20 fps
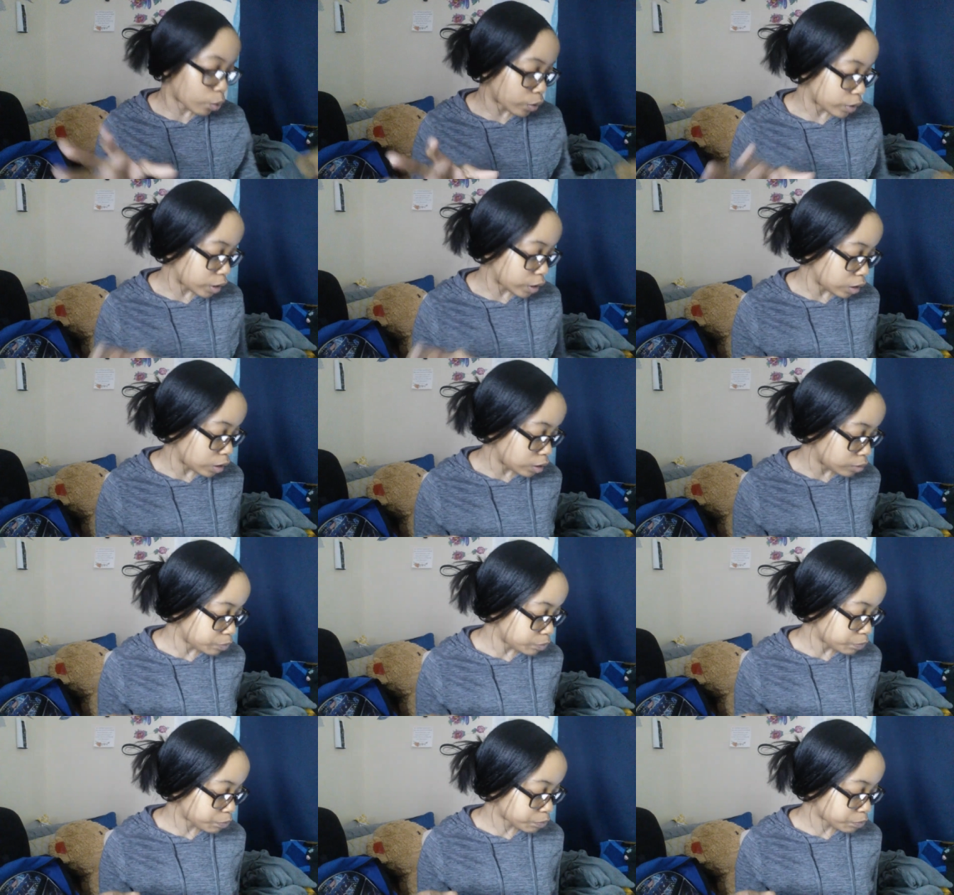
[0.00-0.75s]
on the
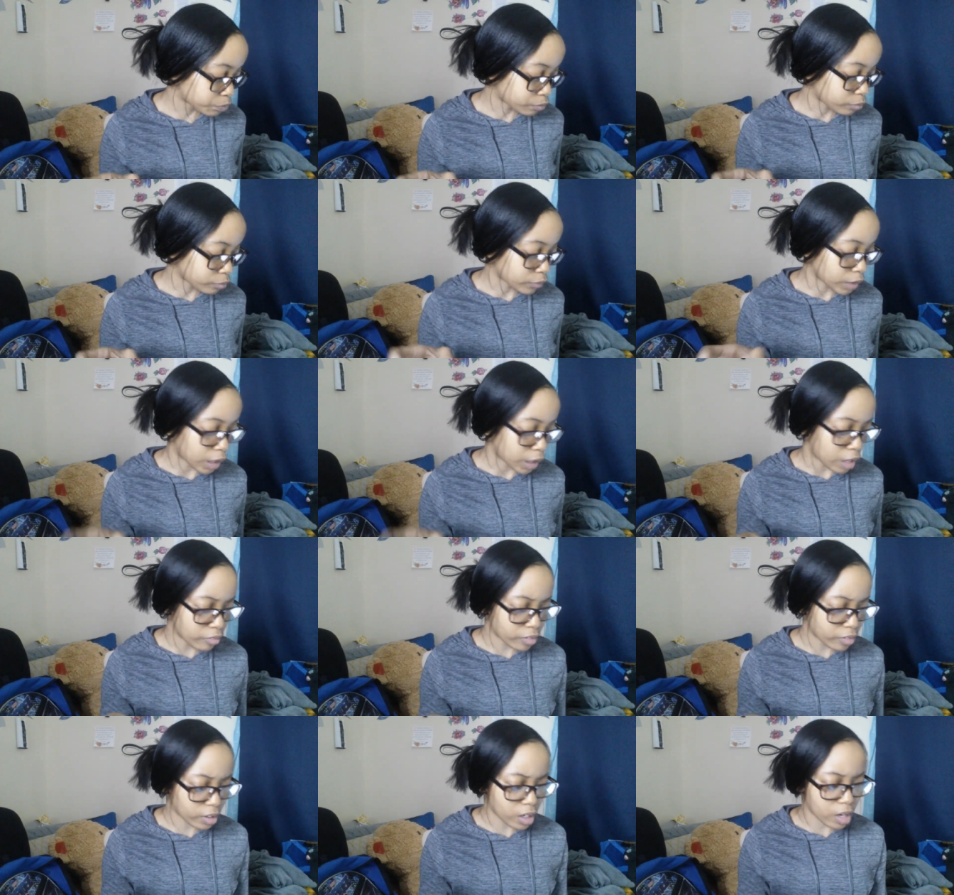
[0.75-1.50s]

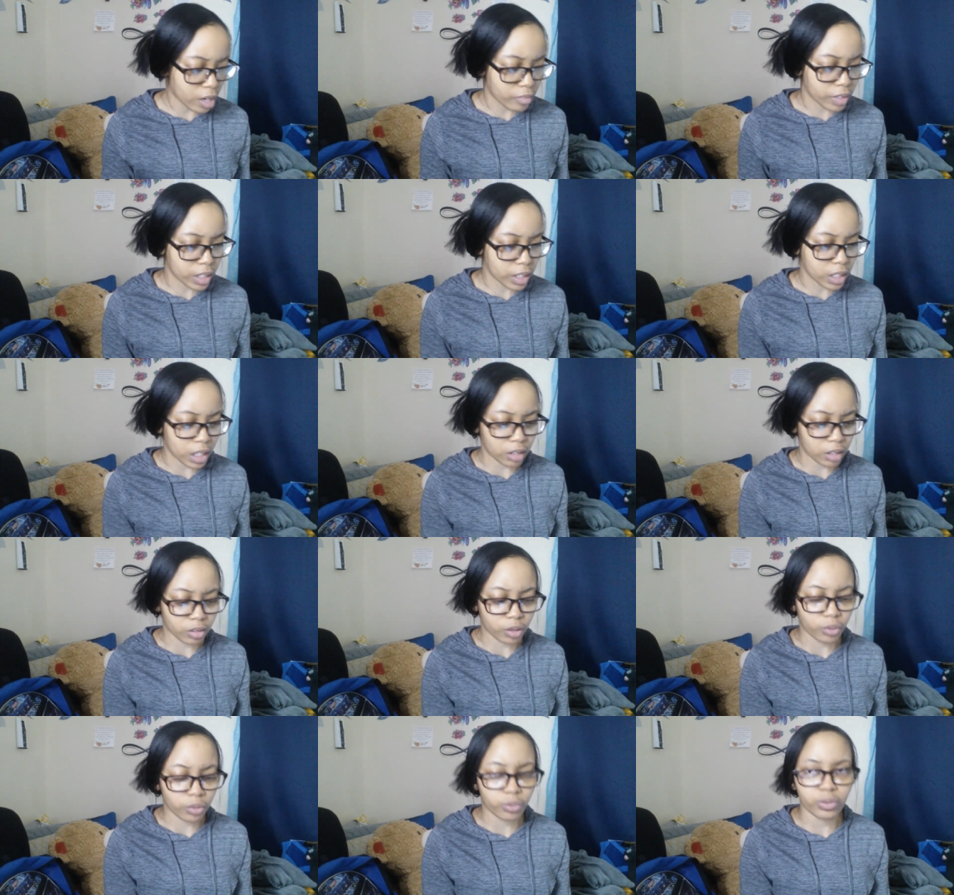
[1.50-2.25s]
cover of it. I
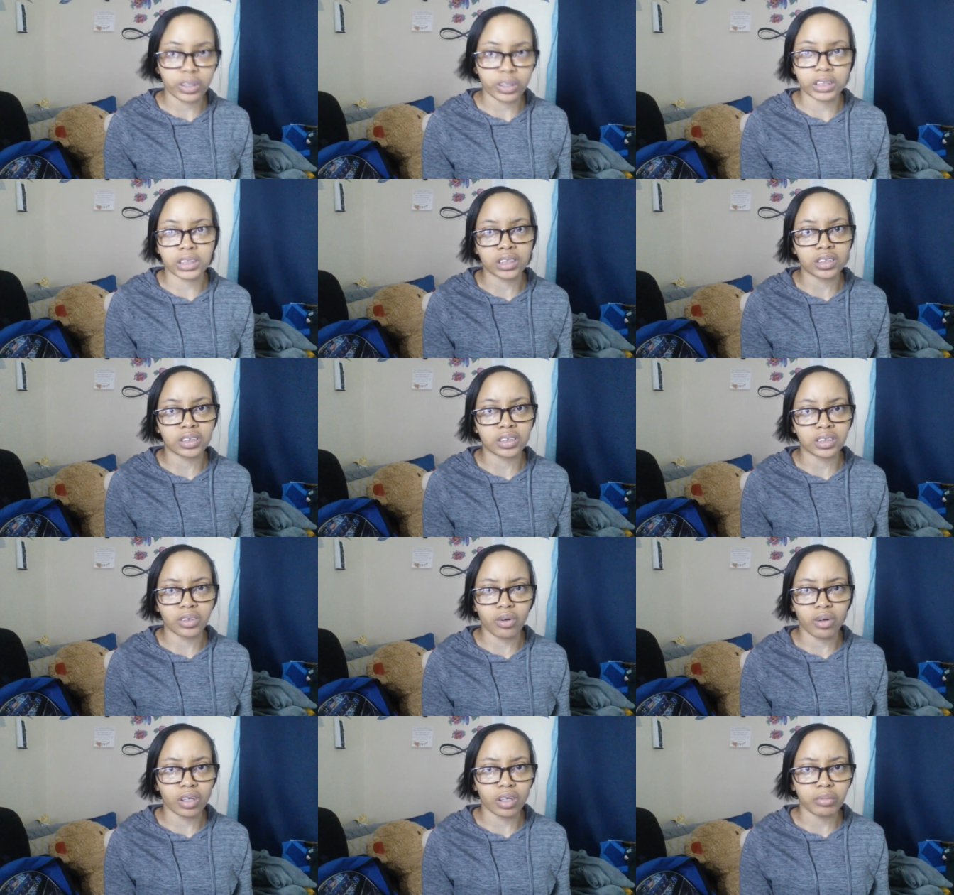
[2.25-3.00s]
don't know who this
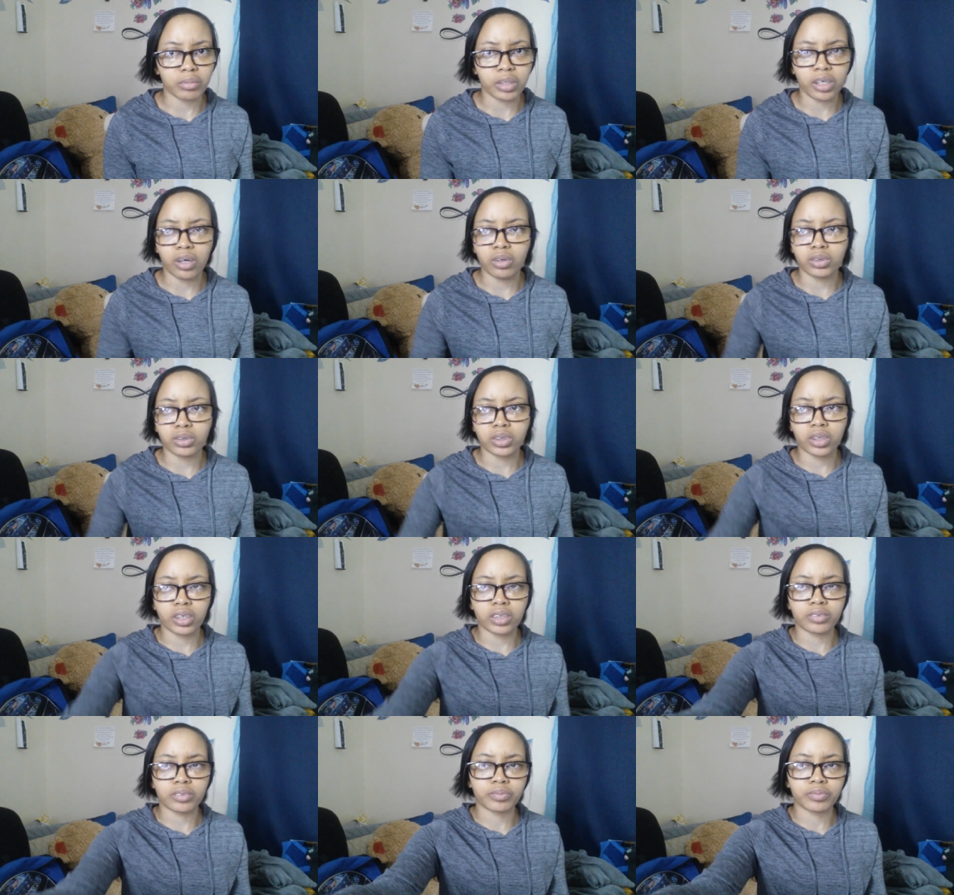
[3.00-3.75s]
is calling me. Hold
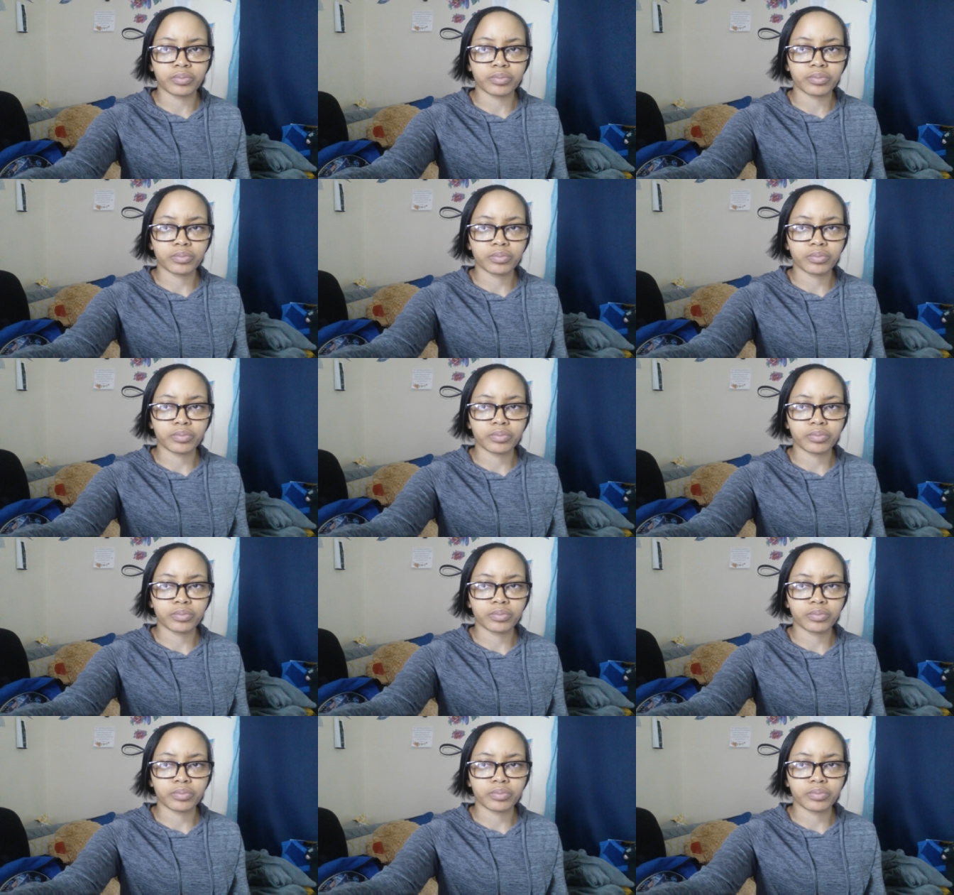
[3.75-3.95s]
on.